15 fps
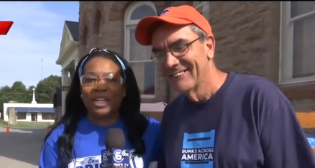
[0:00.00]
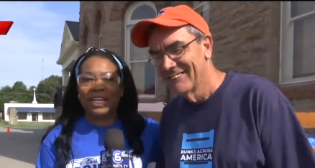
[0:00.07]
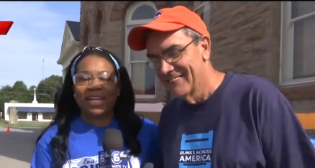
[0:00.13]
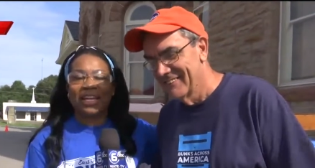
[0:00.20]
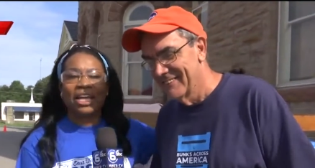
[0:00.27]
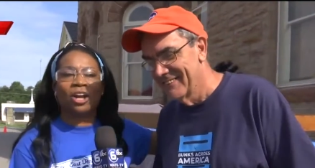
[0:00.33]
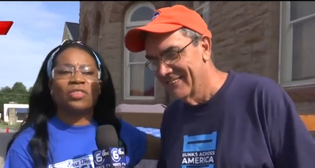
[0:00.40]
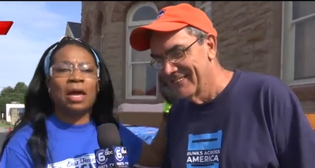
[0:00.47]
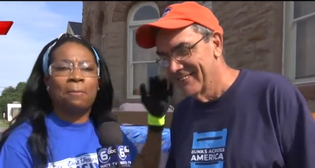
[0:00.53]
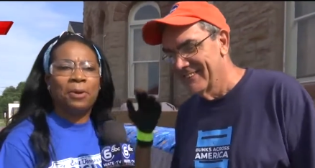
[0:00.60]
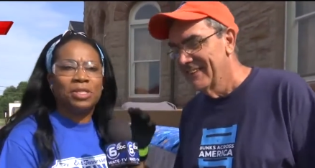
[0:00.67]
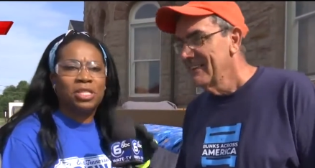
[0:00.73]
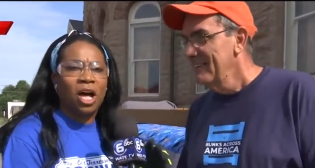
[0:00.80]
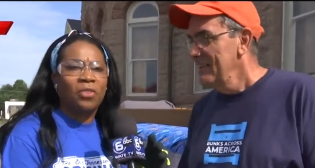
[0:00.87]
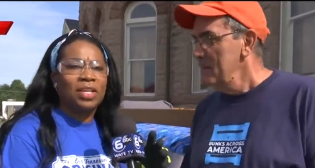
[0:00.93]
Speaker 1: affiliate here that
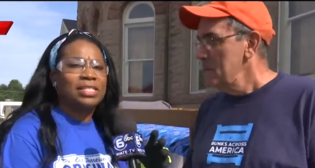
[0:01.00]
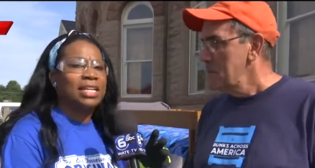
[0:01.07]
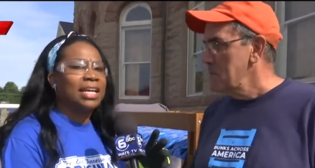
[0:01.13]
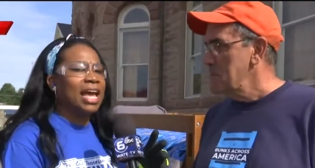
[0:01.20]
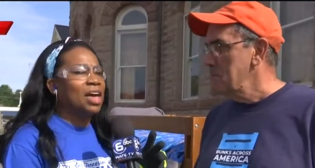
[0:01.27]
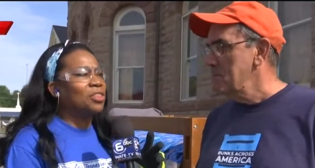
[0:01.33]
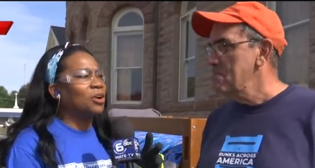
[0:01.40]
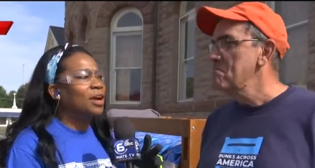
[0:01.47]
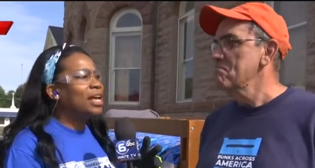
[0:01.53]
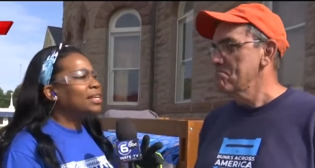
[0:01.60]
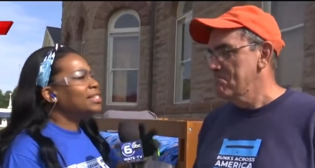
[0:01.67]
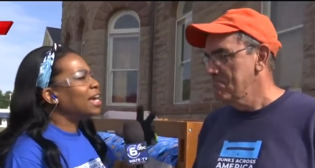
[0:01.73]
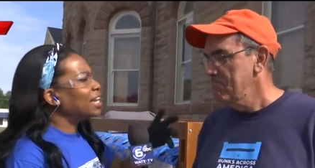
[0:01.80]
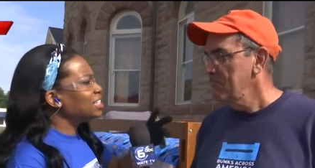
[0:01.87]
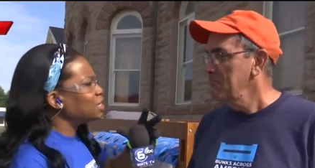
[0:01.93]
puts all this together.
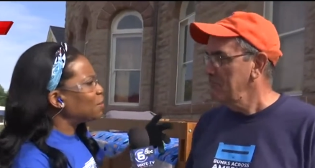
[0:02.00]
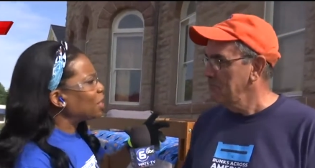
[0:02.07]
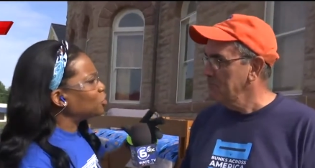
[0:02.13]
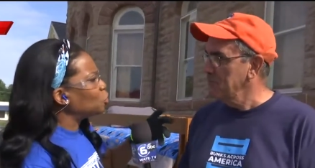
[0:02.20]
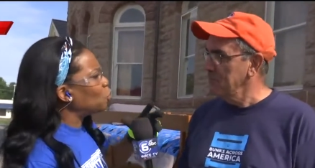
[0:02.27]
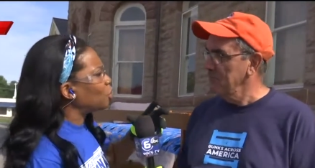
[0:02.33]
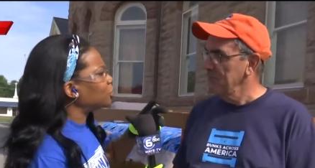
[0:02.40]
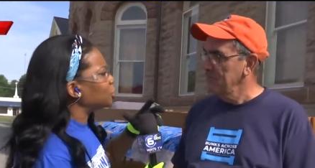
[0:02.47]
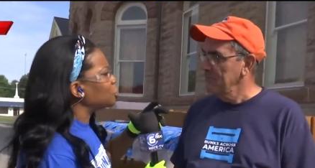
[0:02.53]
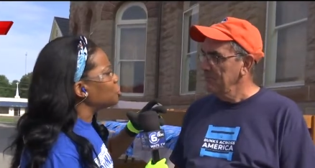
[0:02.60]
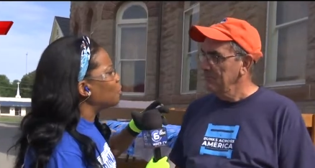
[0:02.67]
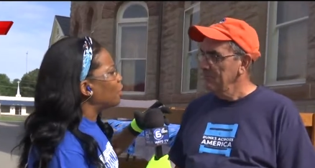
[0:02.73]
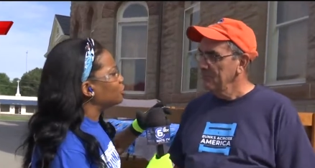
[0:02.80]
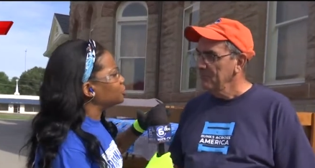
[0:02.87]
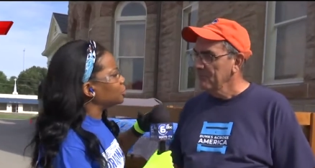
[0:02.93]
Tell us about the work that
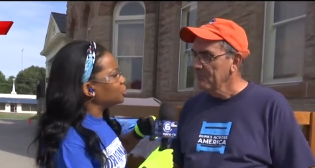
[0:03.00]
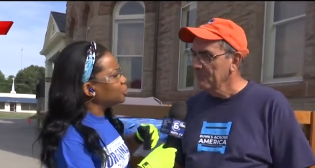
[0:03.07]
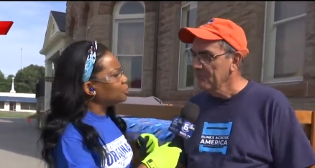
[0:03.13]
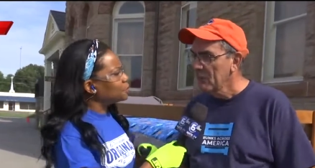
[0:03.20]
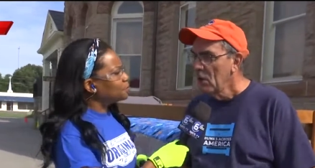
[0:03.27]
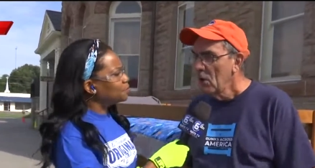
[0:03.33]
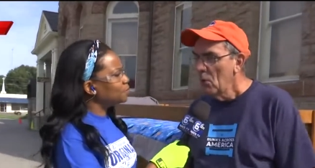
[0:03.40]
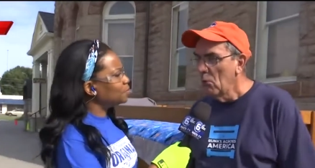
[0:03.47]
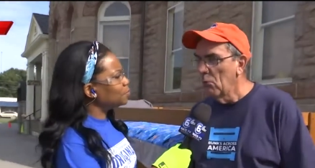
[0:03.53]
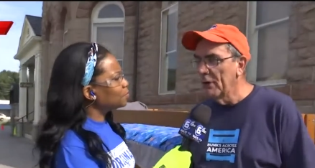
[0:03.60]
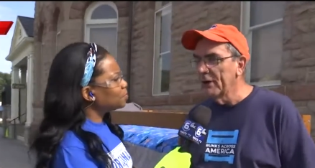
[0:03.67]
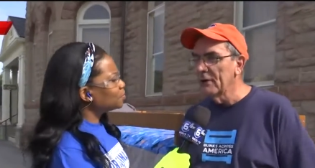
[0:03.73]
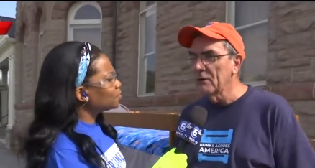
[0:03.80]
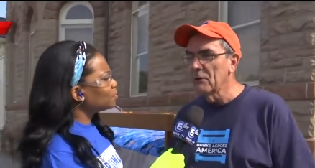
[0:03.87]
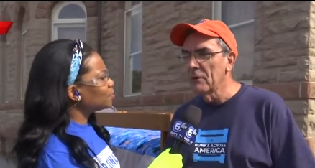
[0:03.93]
you all do.
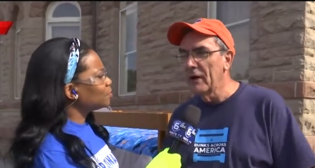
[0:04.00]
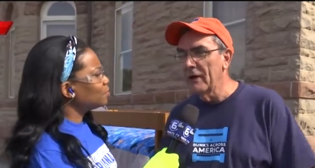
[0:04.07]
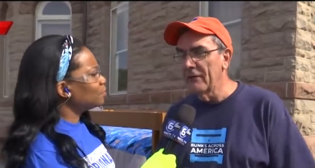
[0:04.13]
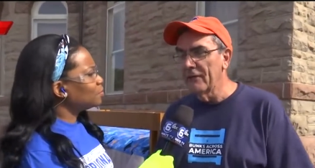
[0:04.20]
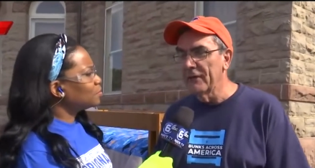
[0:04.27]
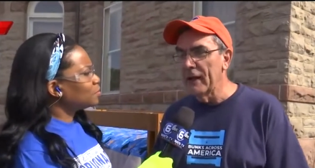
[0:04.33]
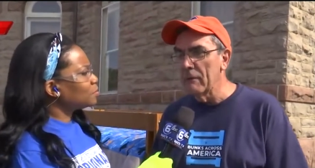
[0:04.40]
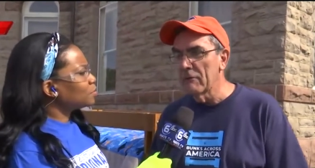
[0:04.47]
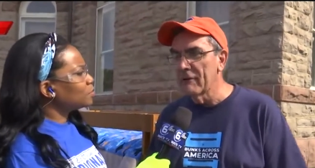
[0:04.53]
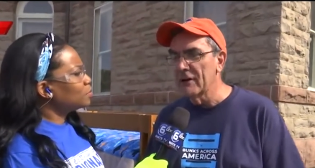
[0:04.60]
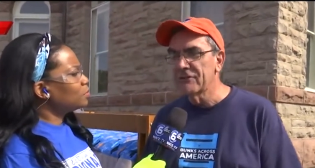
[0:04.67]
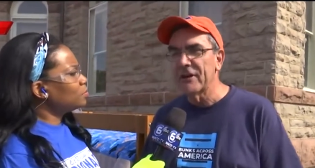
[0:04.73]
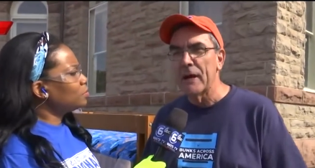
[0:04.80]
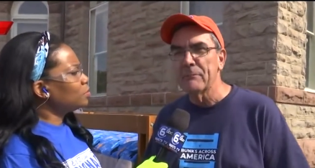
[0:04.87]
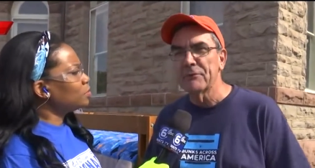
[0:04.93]
Speaker 2: We're the name of
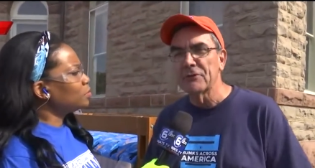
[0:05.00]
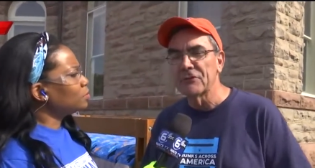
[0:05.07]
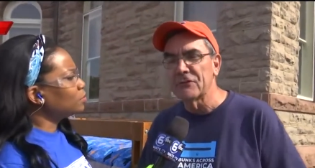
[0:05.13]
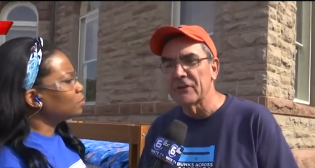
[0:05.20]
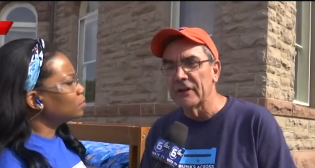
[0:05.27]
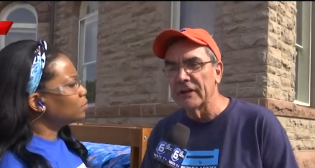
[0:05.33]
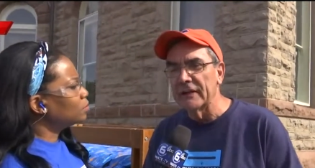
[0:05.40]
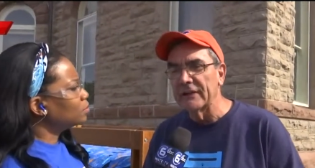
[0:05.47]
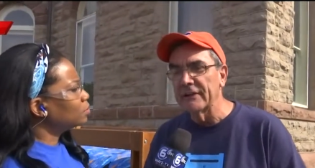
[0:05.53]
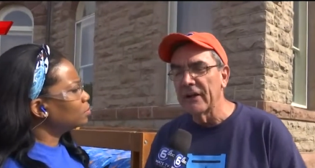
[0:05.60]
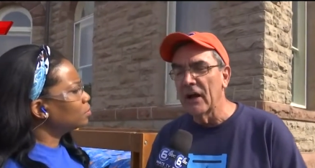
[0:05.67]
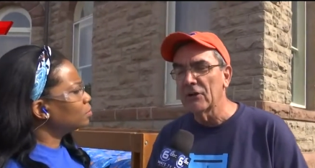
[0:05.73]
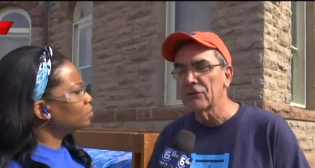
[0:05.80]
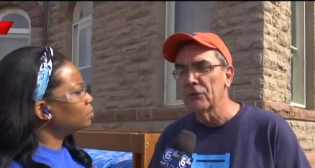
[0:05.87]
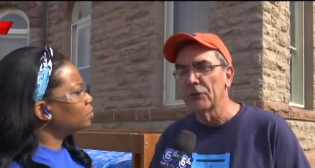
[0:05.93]
our chapter is uh,
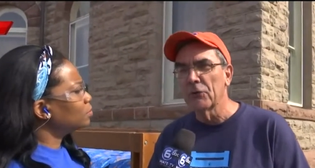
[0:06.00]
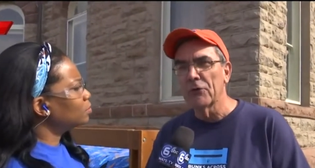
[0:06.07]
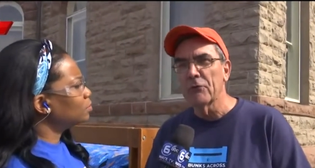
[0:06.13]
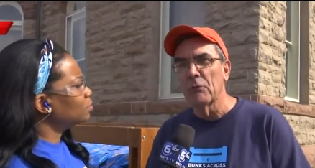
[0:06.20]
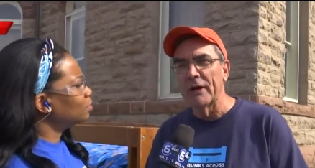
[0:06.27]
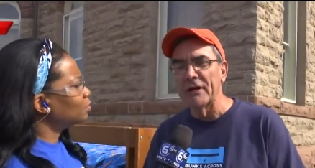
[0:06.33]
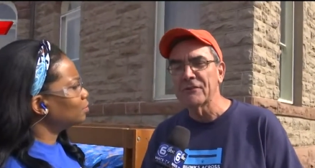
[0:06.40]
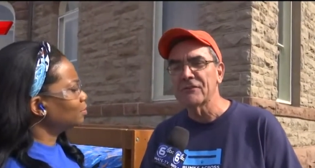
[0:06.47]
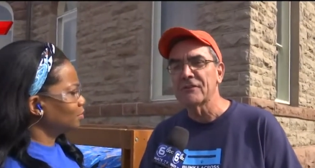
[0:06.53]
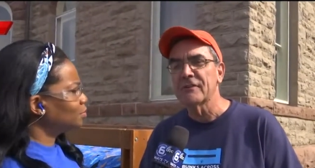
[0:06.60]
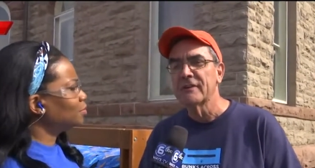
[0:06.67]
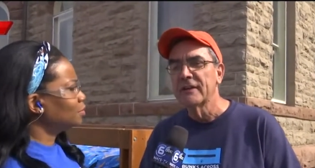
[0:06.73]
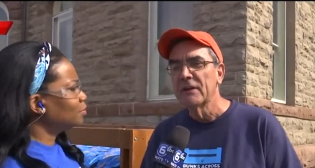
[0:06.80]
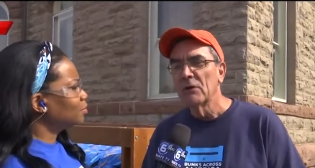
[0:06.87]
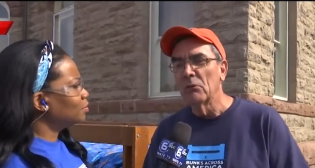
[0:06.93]
Knoxville Northwest,
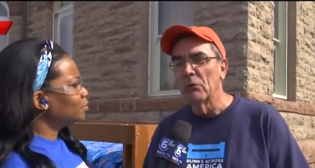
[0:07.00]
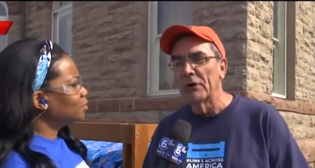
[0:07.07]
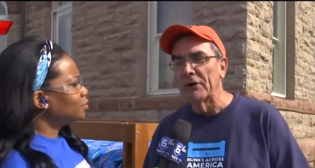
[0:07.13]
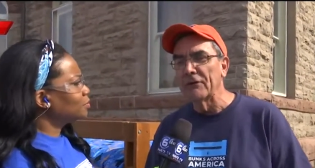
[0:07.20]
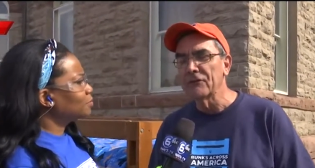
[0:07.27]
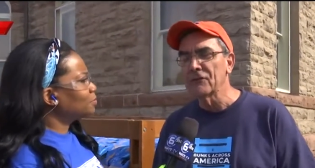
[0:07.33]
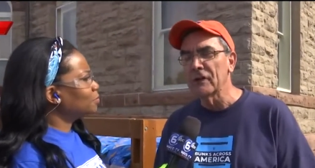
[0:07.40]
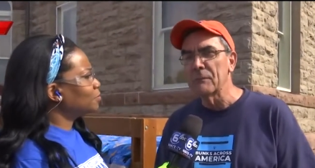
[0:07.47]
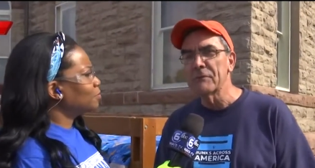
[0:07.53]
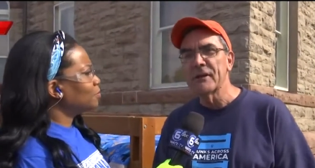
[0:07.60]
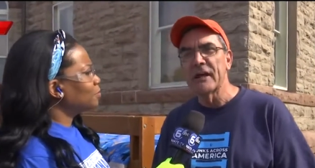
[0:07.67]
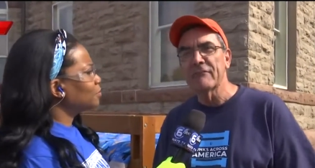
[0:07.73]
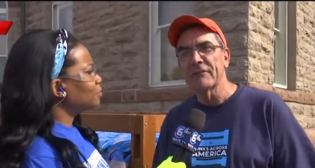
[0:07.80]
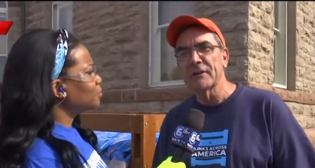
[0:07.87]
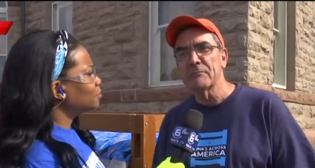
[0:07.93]
we're Sleep
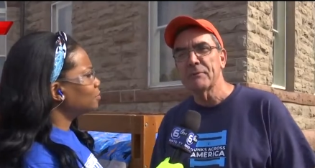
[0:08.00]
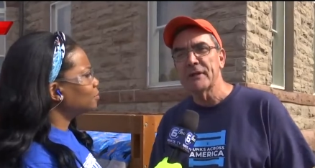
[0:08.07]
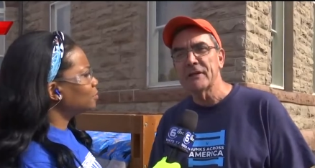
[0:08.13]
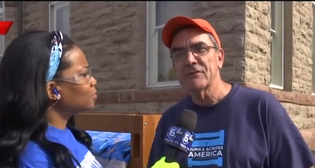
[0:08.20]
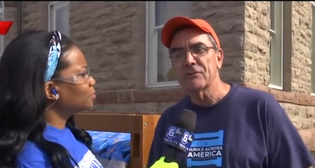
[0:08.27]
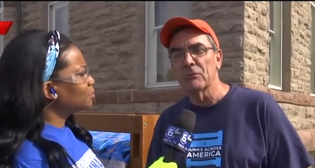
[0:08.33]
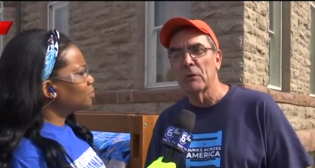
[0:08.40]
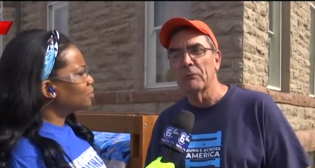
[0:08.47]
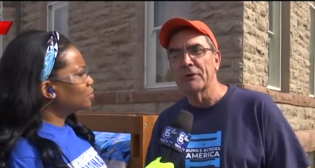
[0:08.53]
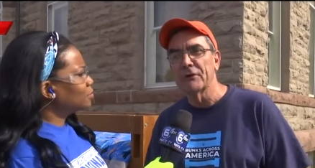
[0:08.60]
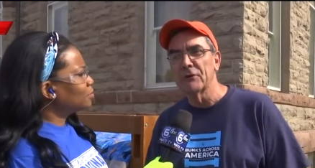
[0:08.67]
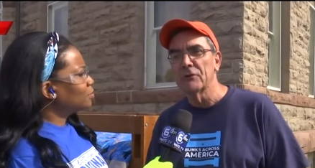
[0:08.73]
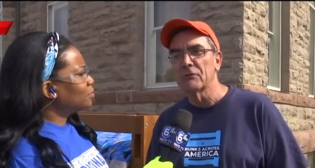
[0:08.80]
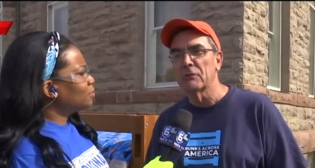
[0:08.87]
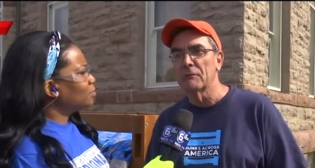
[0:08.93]
in Heavenly Peace. What we
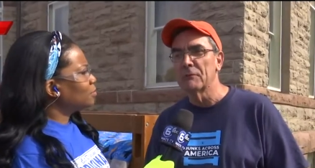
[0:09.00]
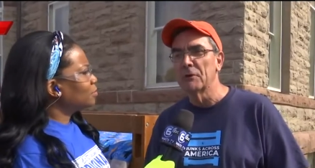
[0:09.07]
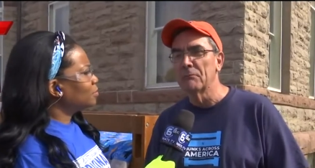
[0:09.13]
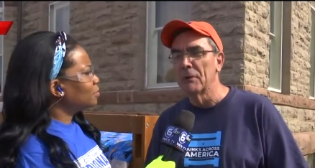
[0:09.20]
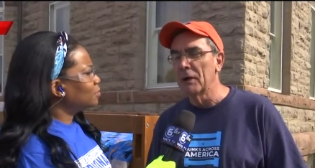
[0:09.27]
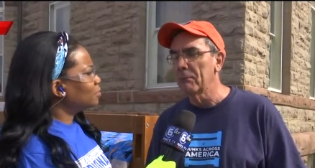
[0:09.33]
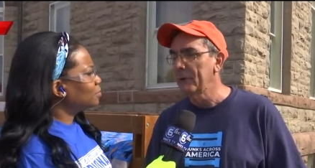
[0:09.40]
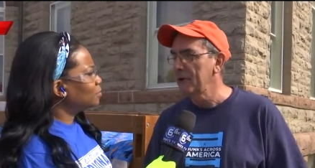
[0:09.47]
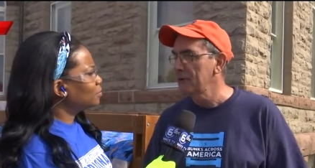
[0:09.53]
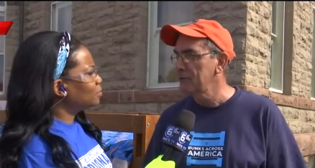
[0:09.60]
do is we build bunk